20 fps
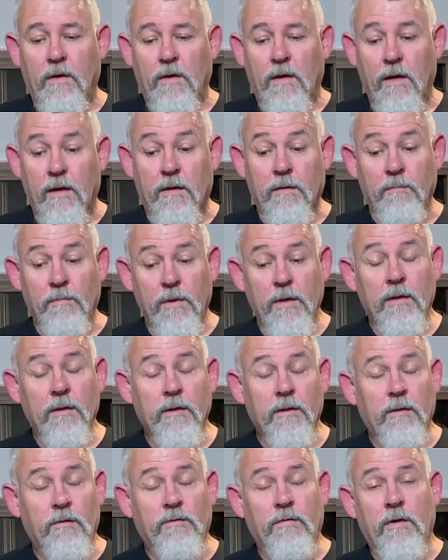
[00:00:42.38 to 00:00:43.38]
It can be a
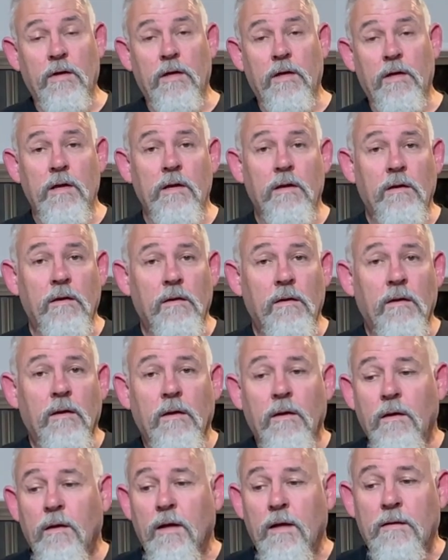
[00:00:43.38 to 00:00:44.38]
little tricky.
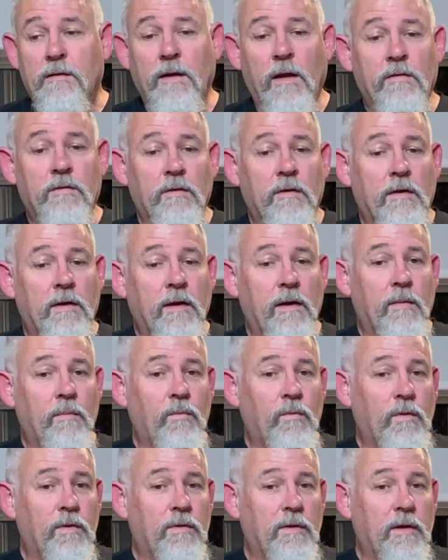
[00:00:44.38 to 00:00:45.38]
It doesn't
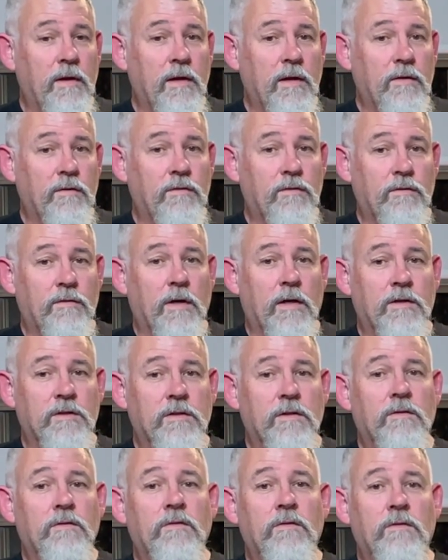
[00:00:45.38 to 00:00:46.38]
come with any
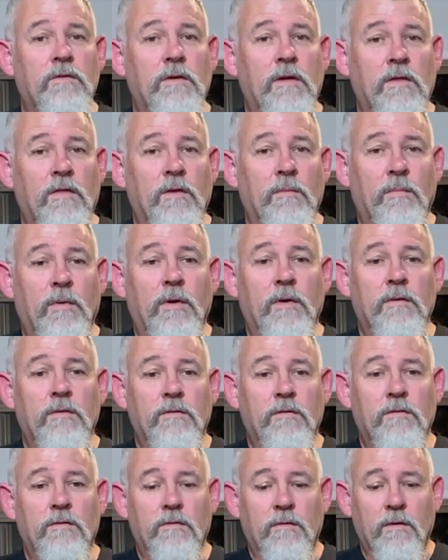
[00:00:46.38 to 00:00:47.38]
instructions in the
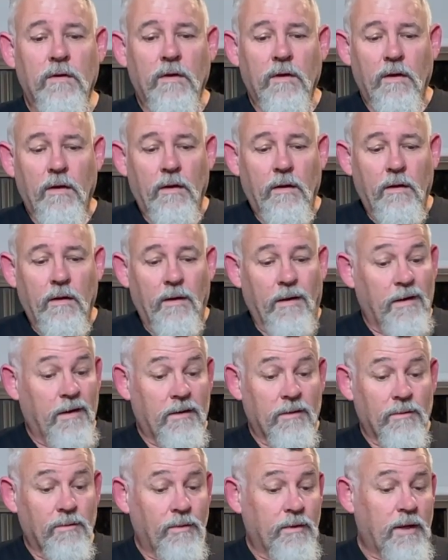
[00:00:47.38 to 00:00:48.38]
box. I
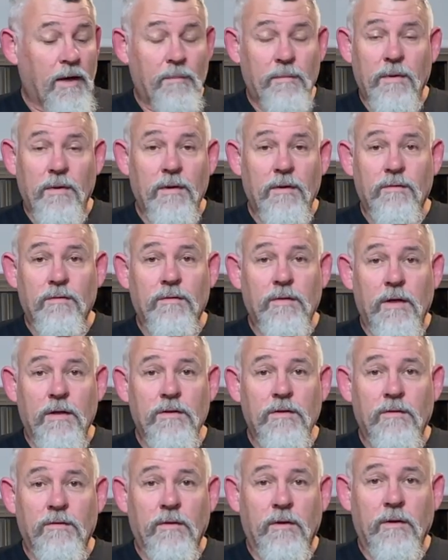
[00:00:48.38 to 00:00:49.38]
didn't look up any
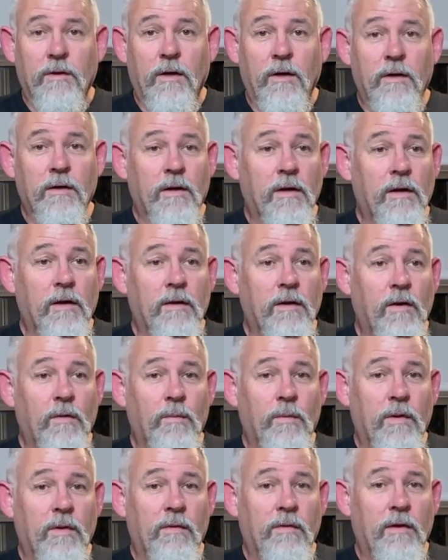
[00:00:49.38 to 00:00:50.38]
instructions online. I don't know
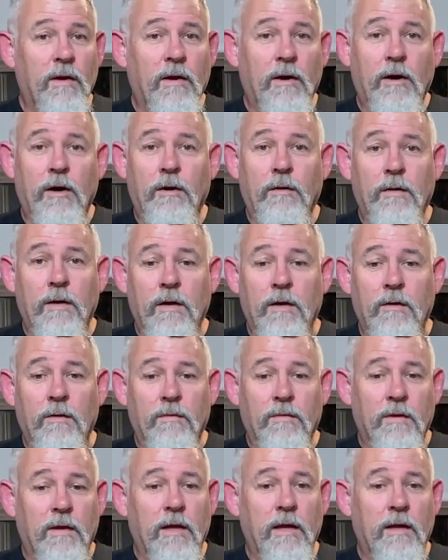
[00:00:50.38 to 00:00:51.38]
whether there are any
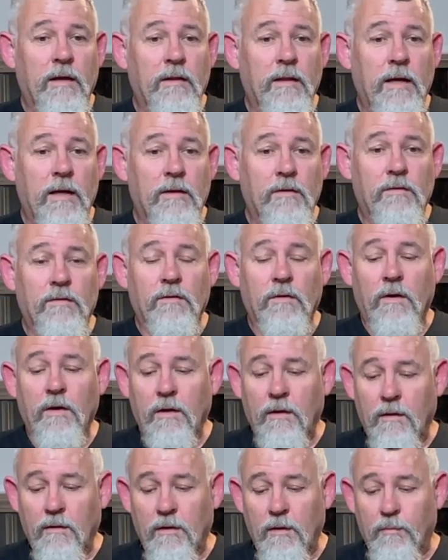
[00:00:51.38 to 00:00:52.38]
on the Kegland
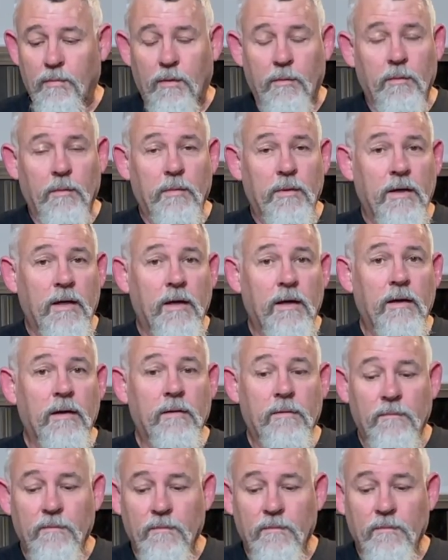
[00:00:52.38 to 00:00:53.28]
site. There probably are.